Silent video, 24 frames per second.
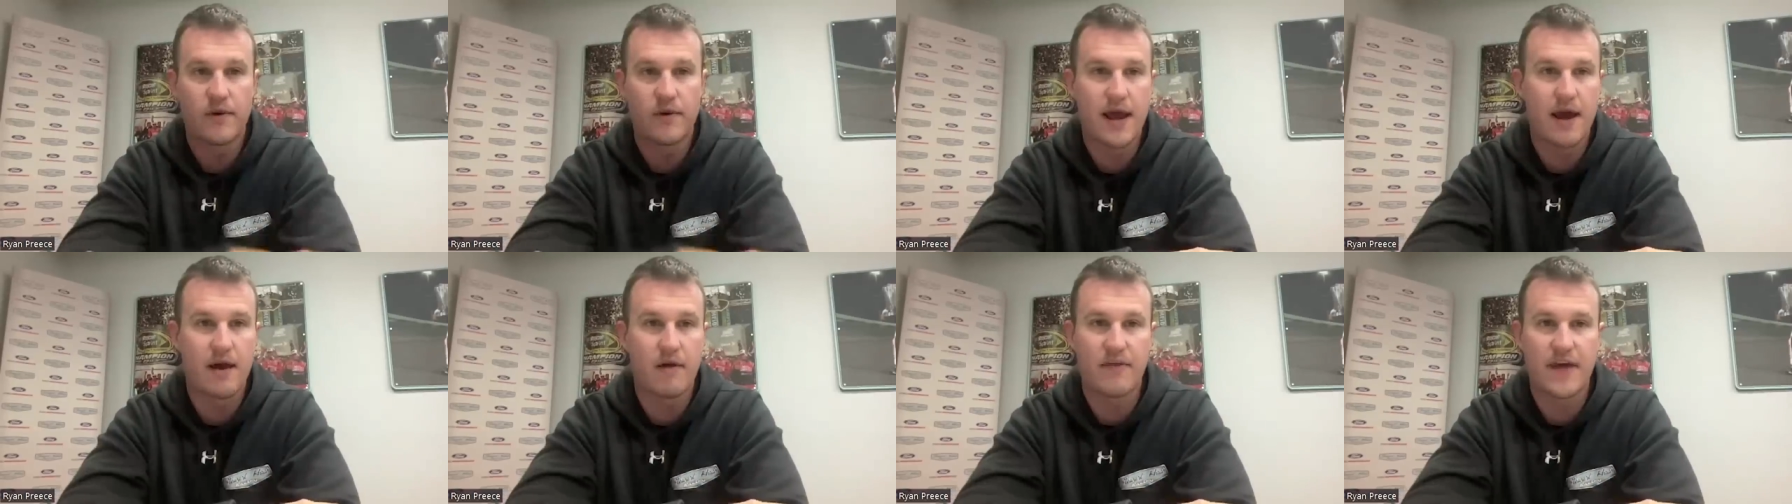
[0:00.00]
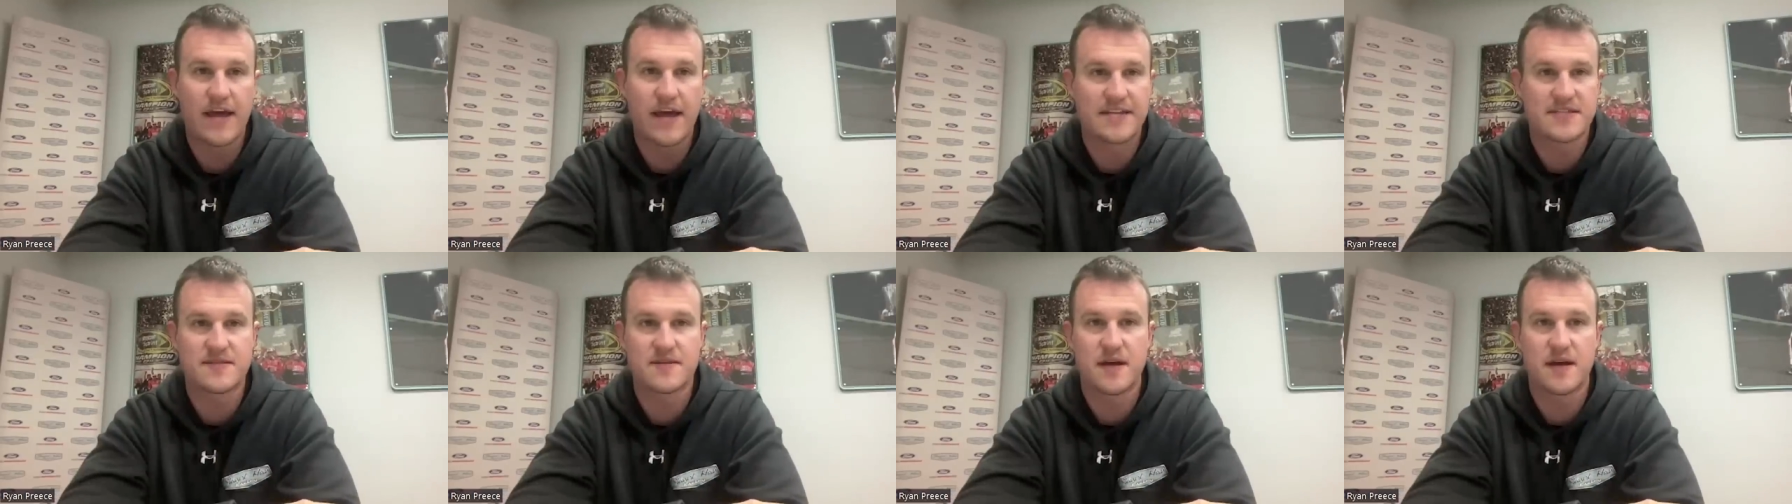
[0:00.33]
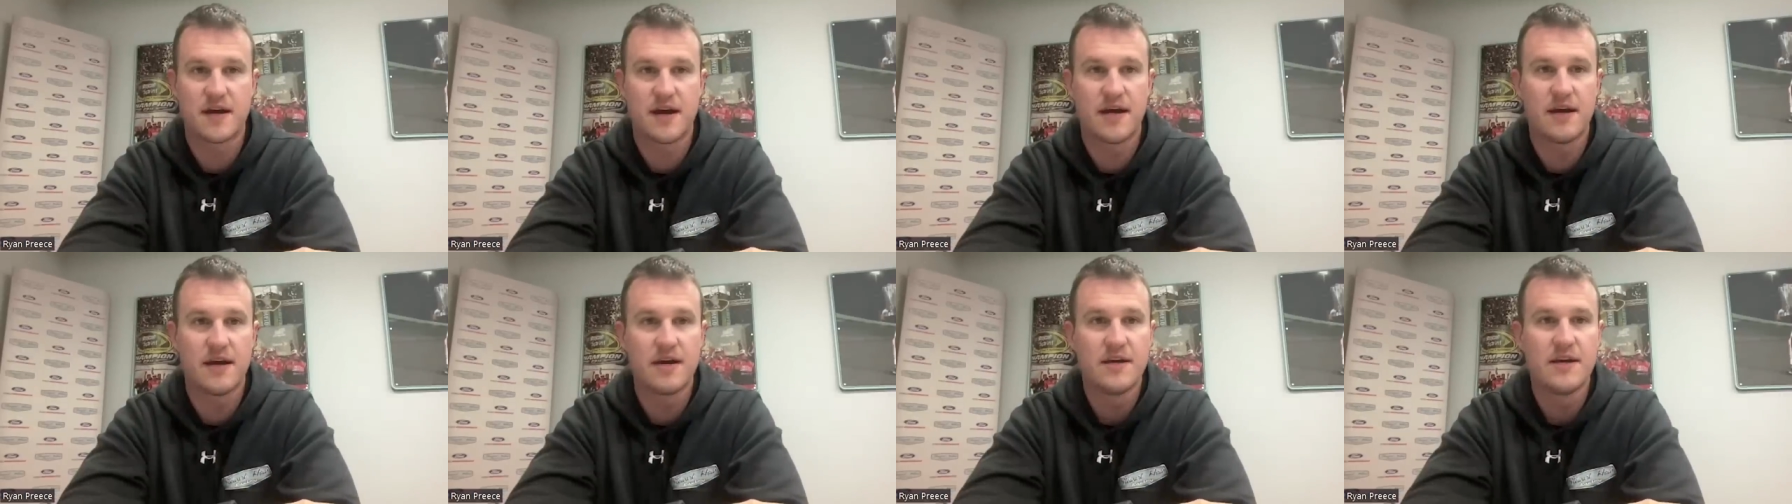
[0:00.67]
Now that's
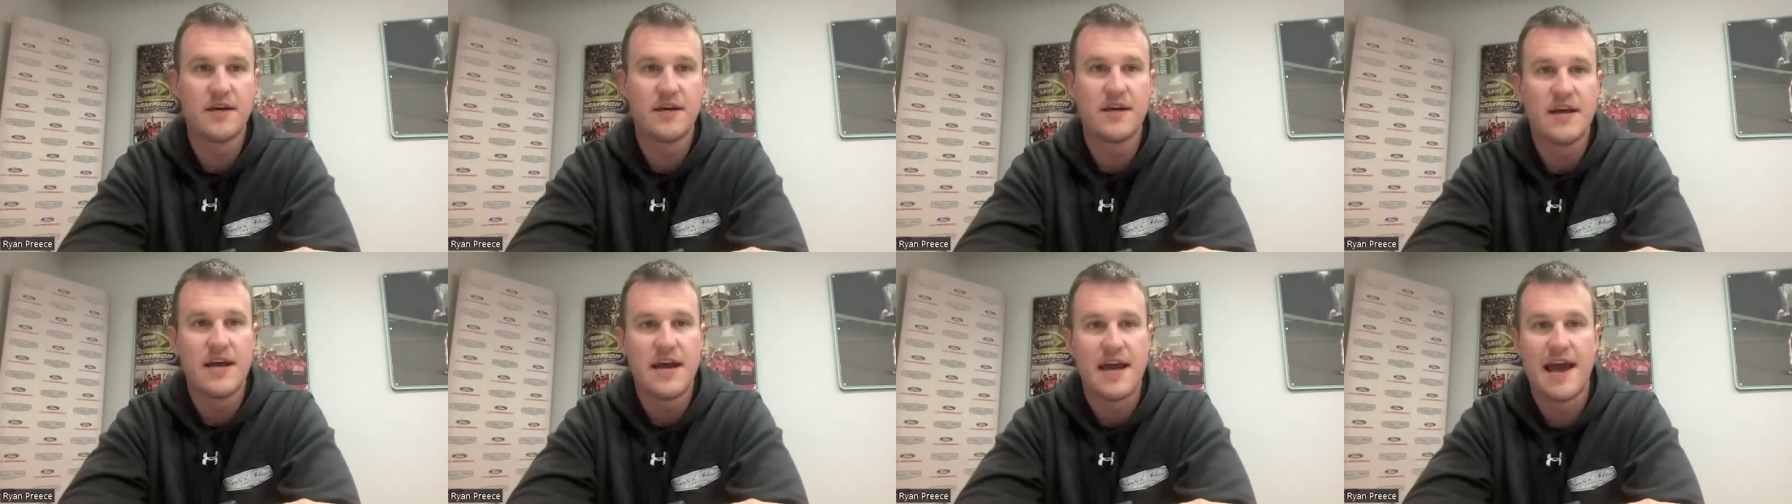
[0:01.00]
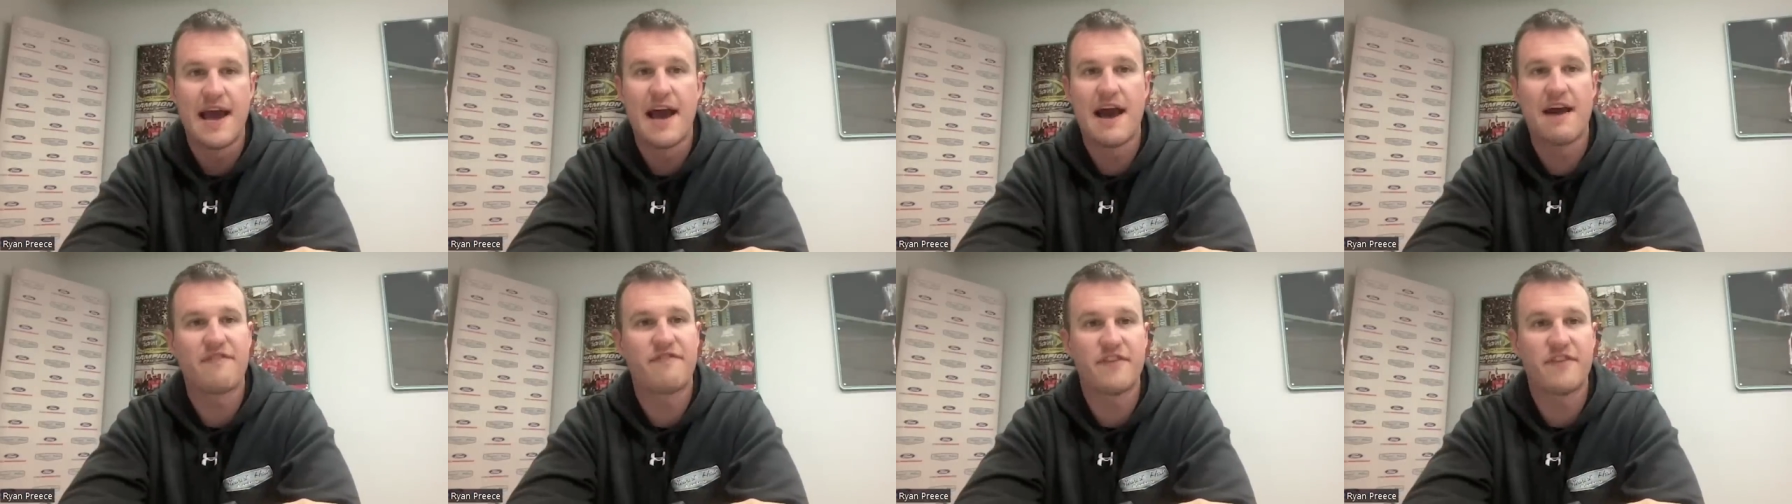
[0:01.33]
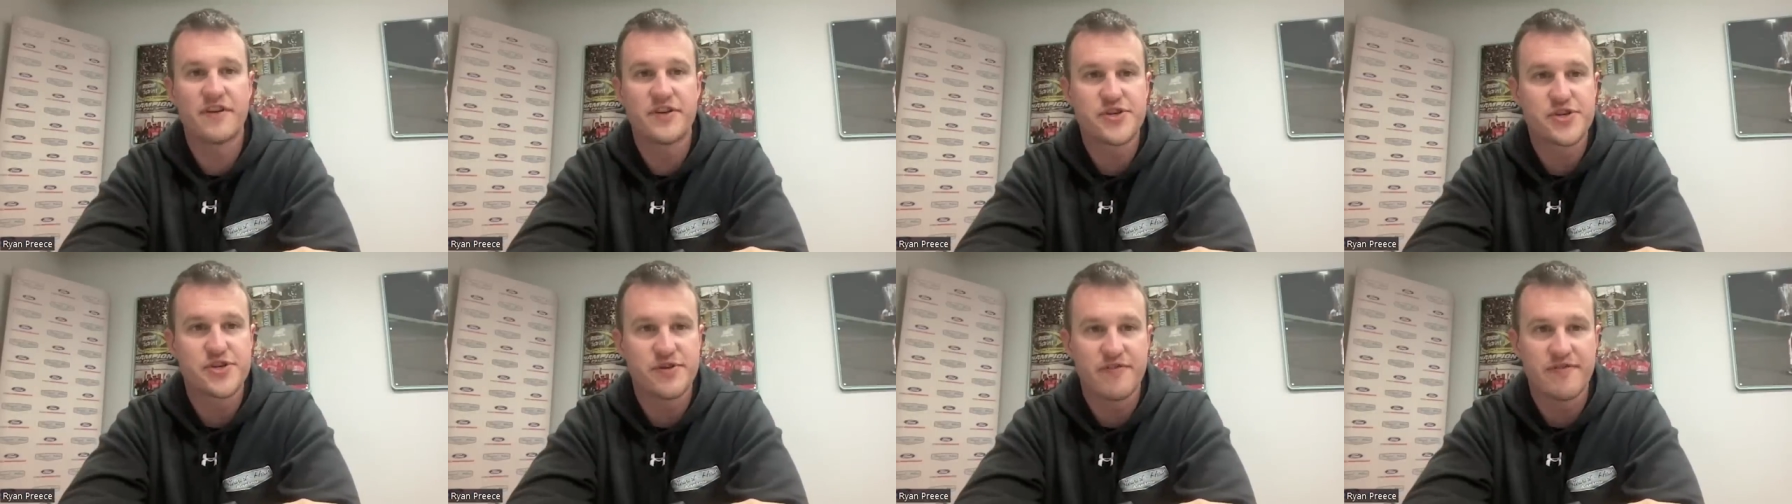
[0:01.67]
a half
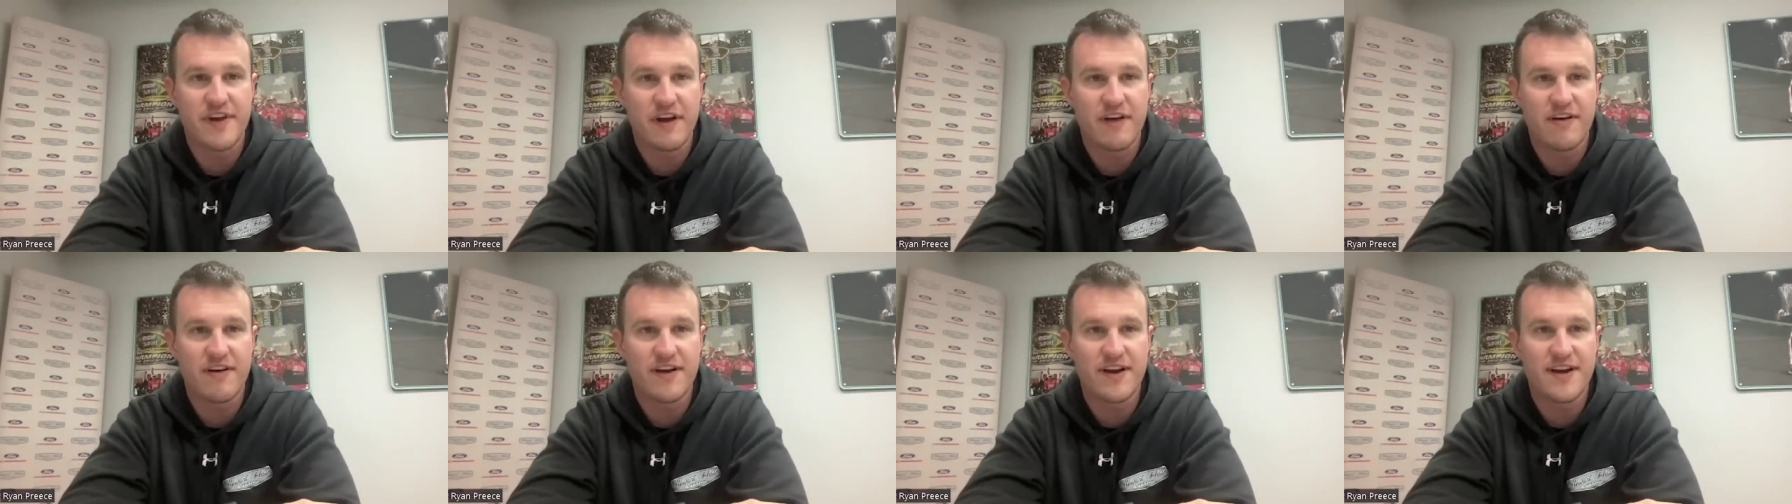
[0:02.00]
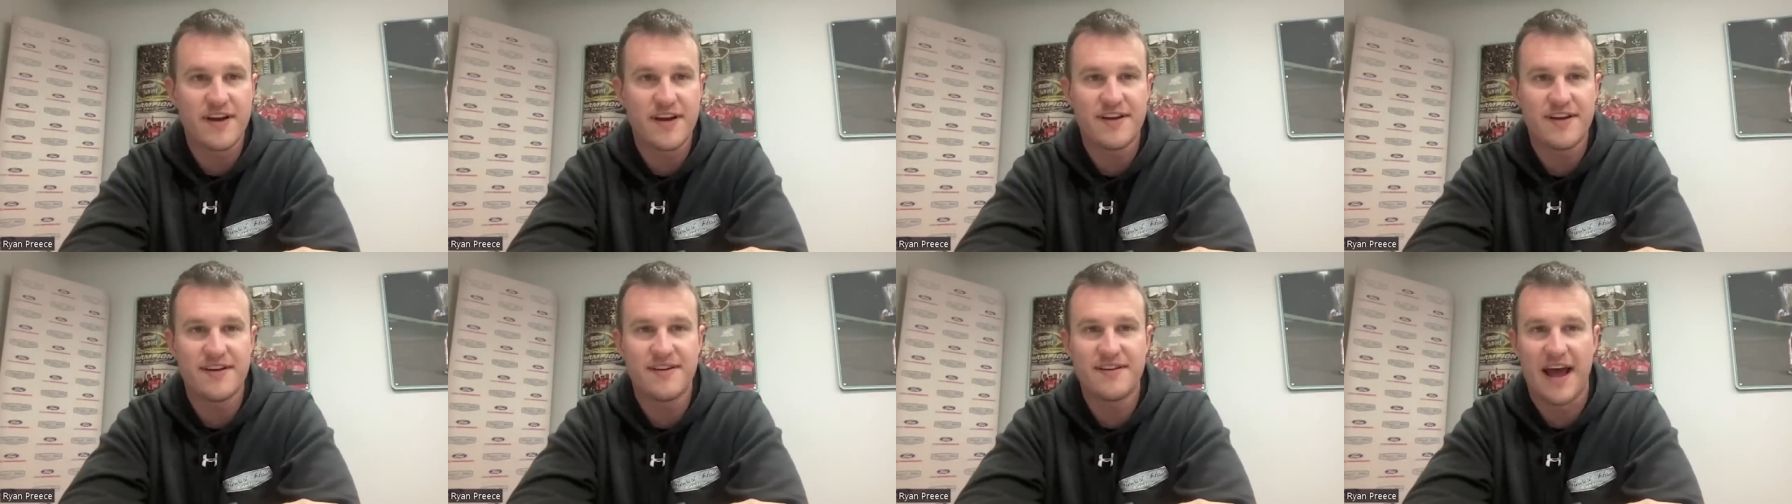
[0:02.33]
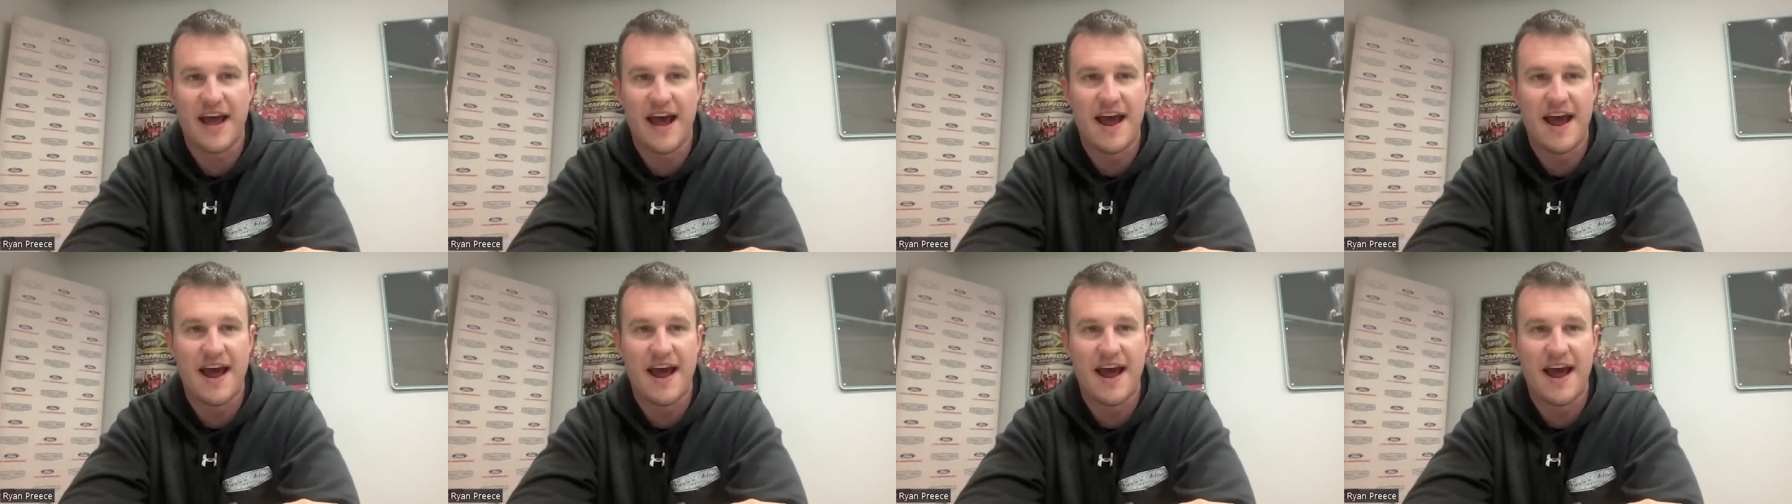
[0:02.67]
inch of area.